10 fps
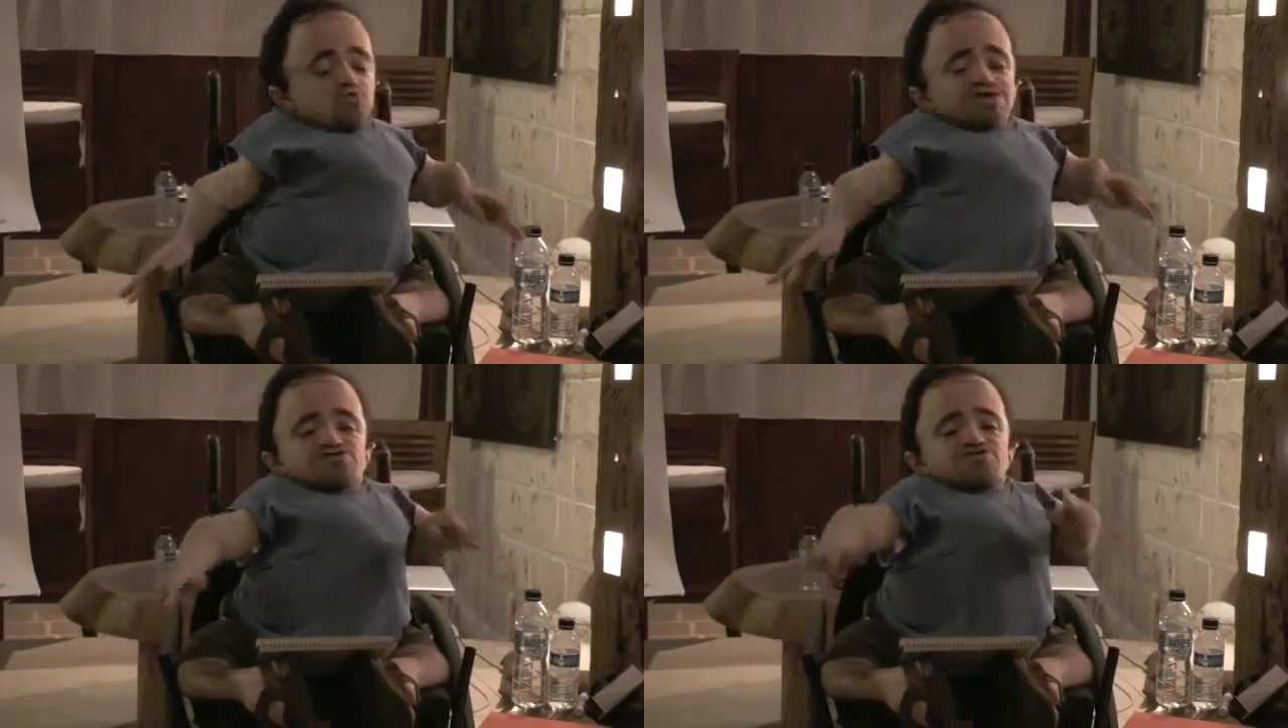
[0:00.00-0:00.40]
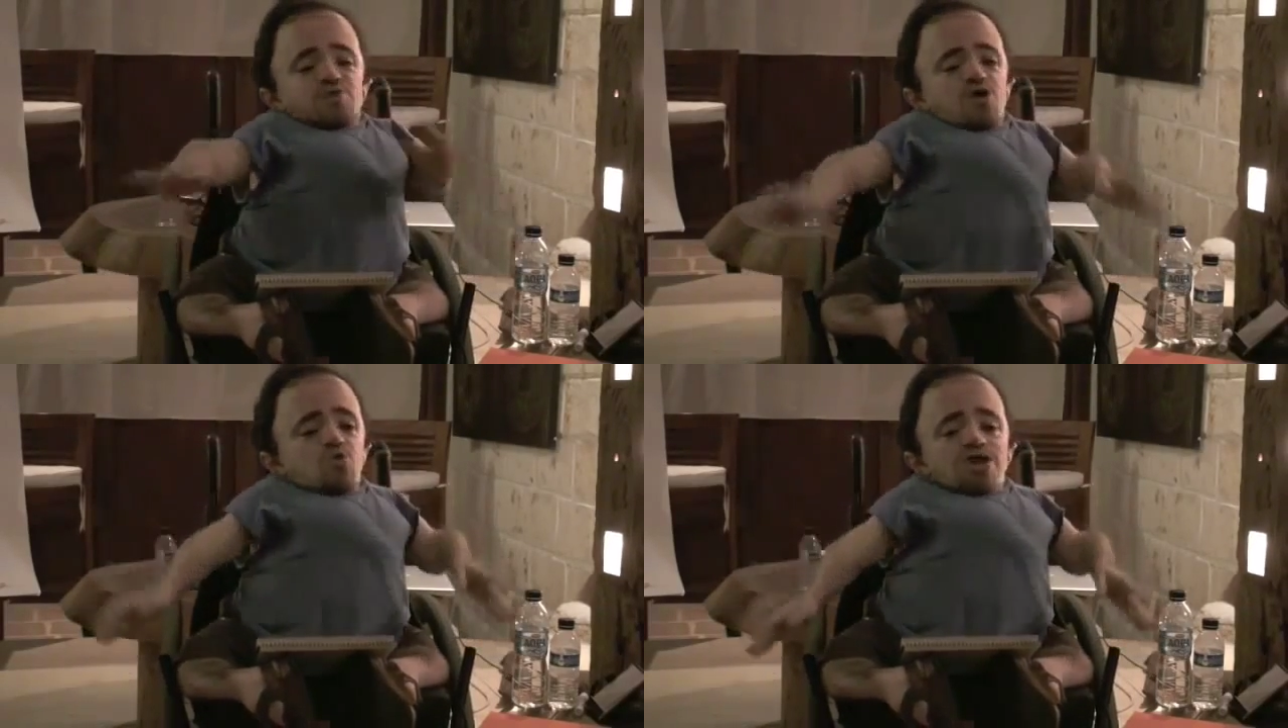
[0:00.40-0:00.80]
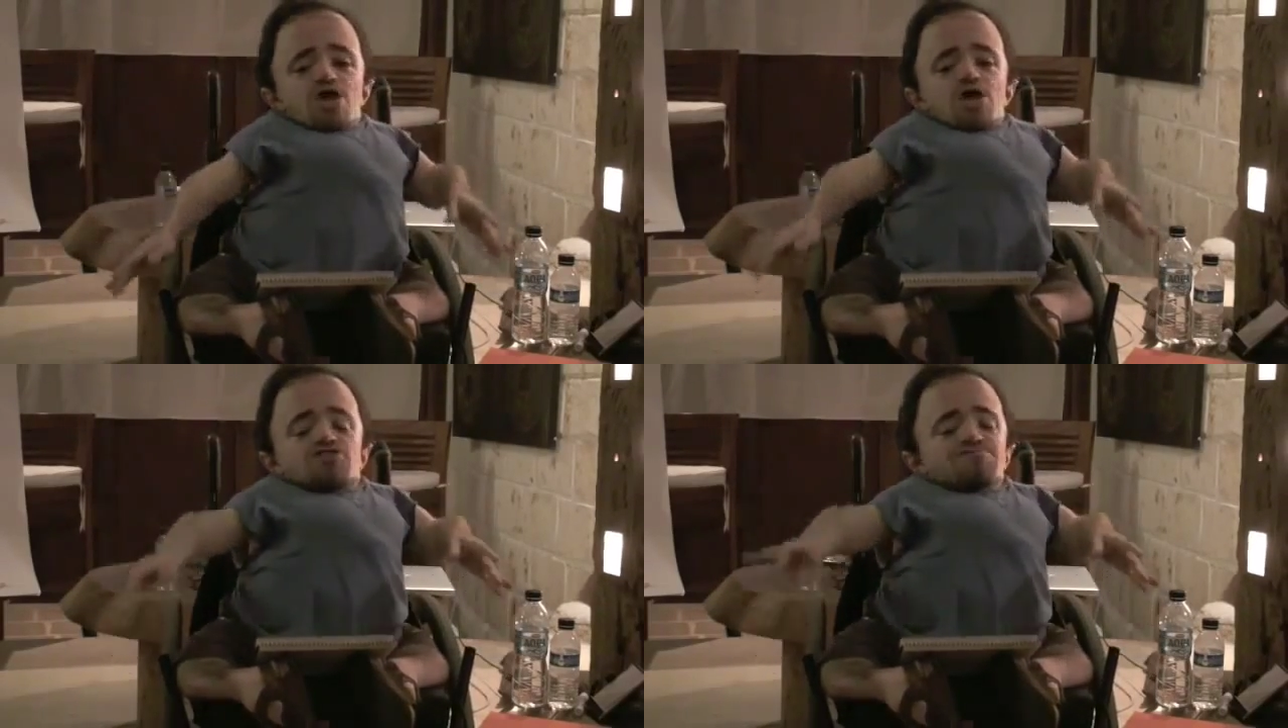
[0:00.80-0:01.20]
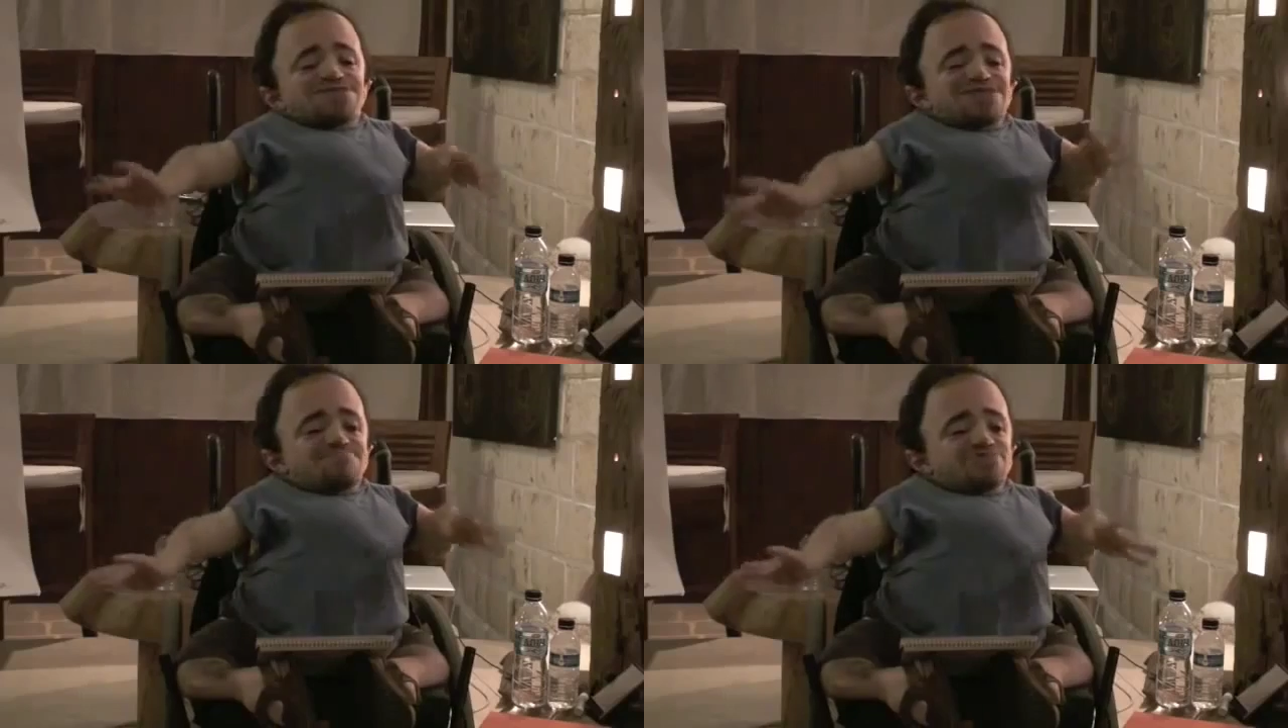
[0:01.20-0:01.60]
We can throw away all the
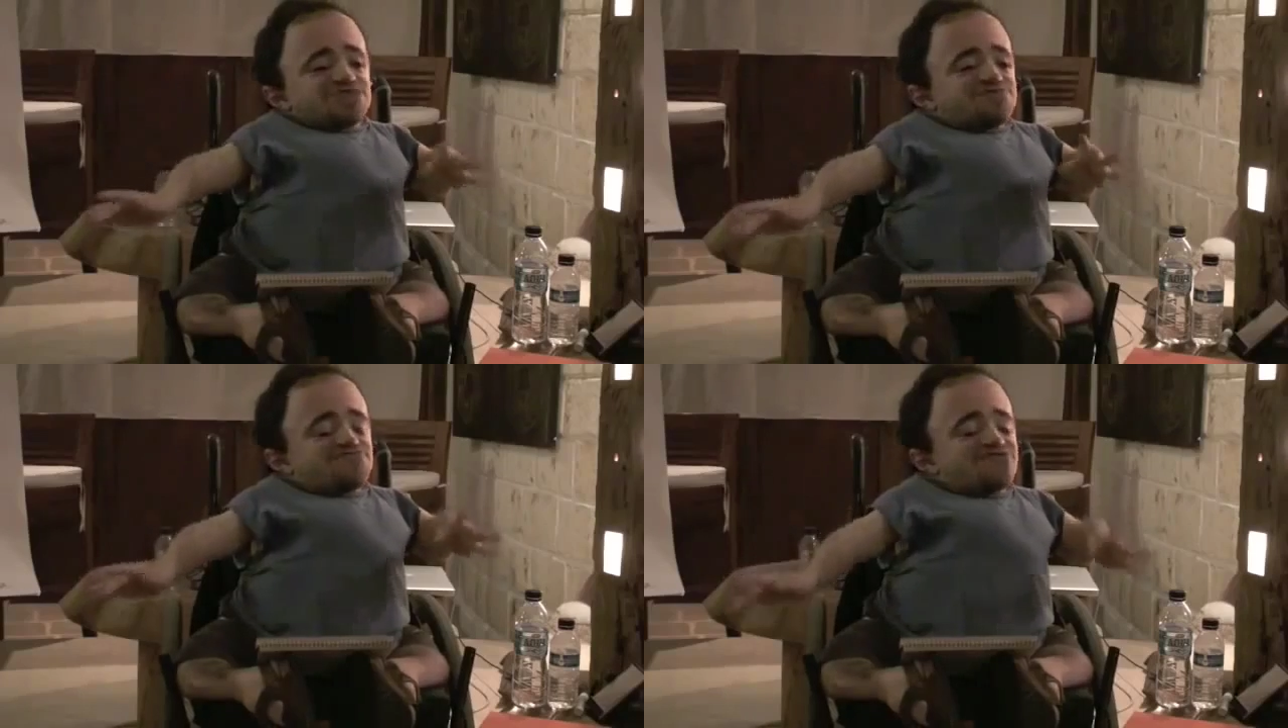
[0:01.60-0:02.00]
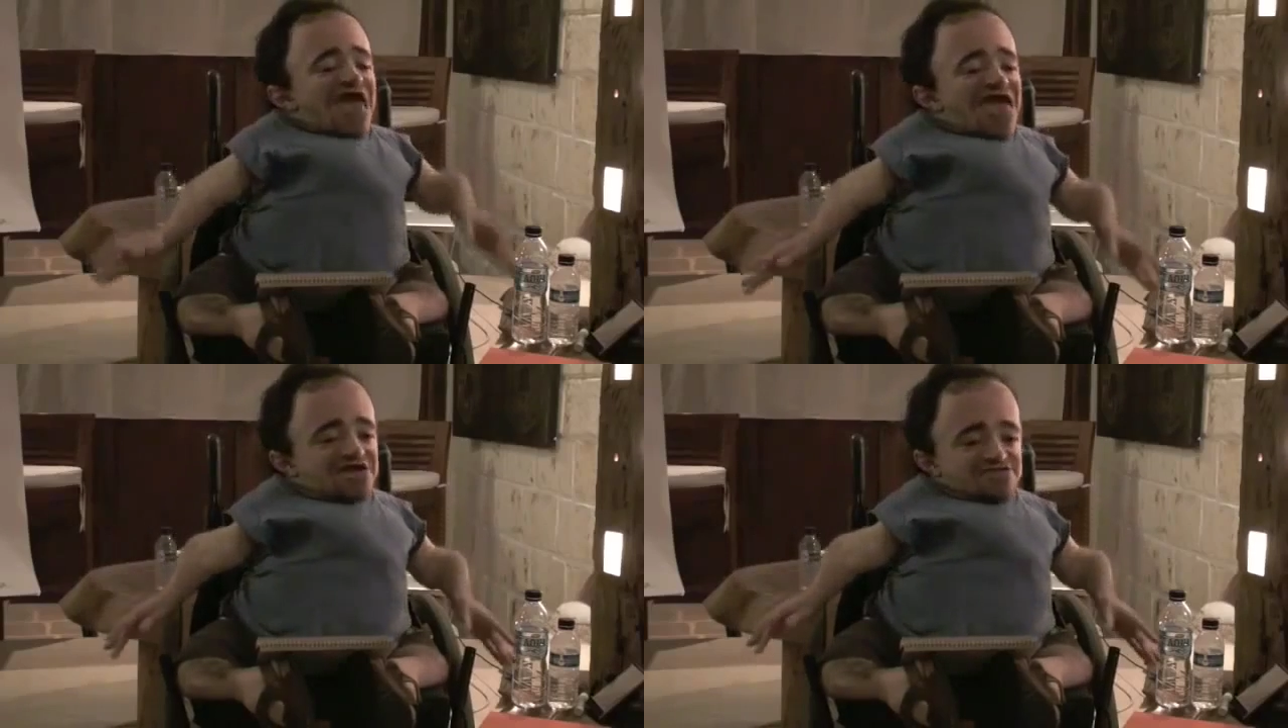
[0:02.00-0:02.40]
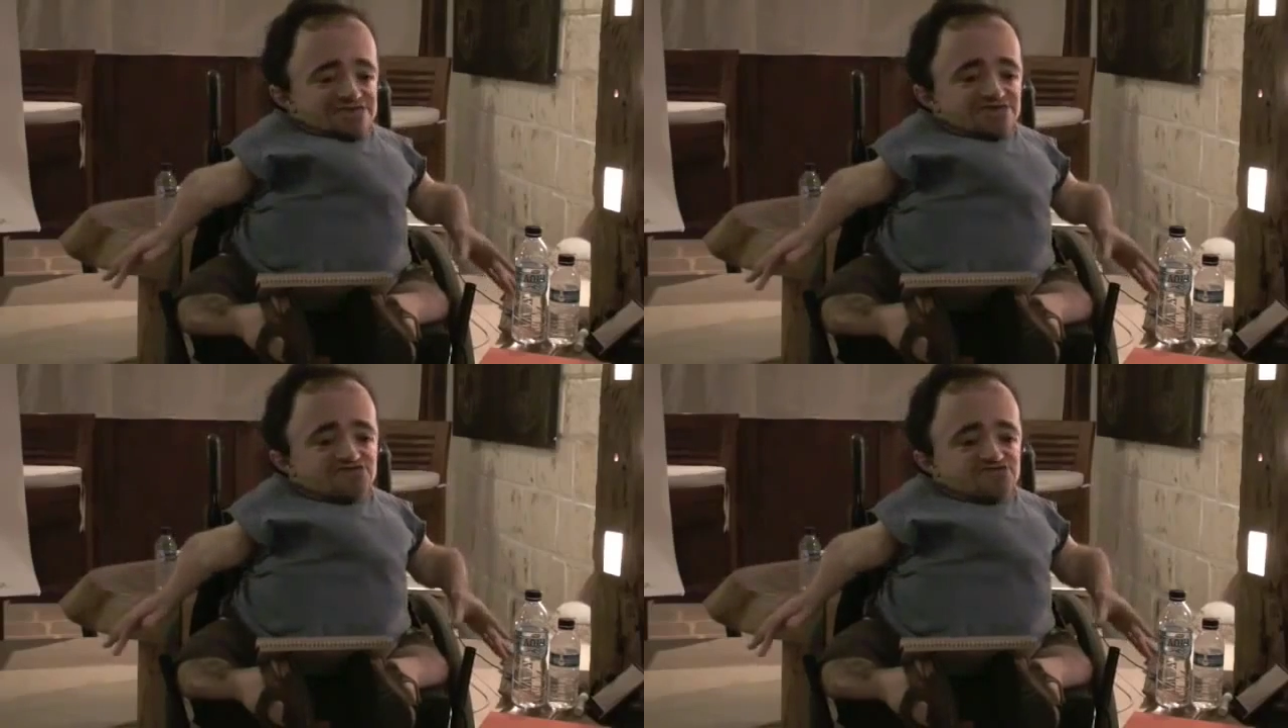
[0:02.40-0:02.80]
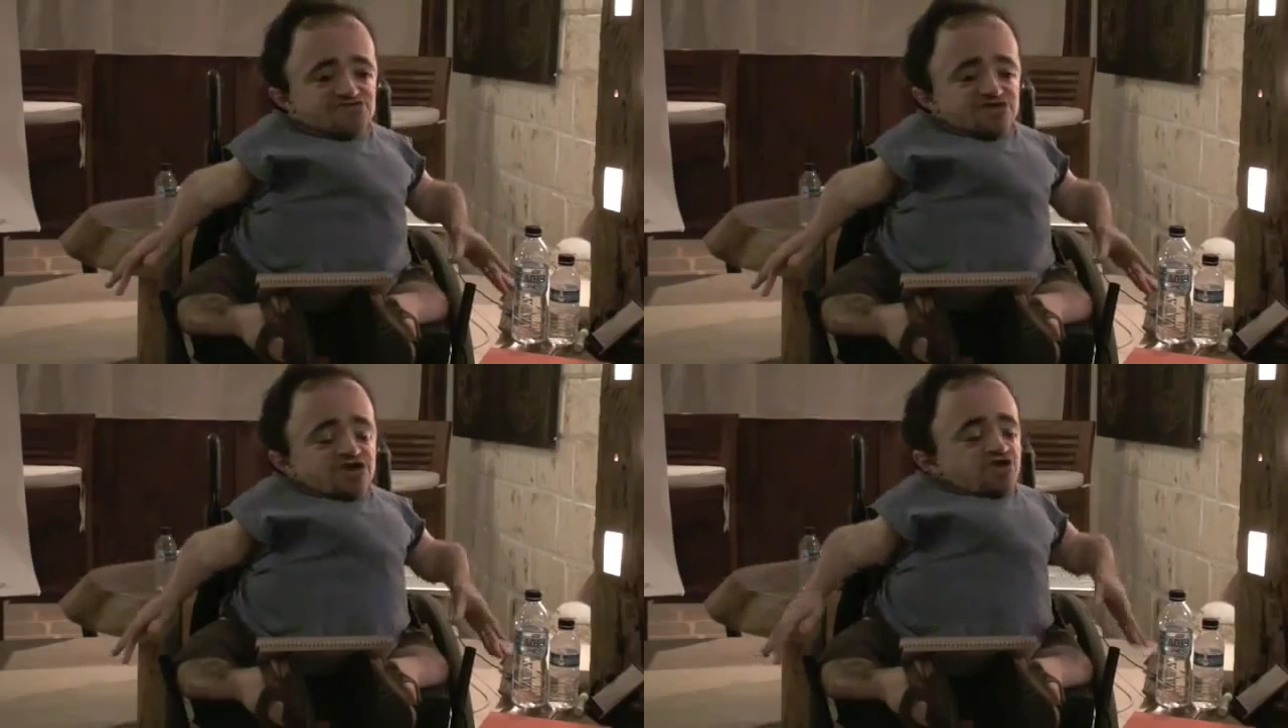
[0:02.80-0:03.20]
manipulative tactics.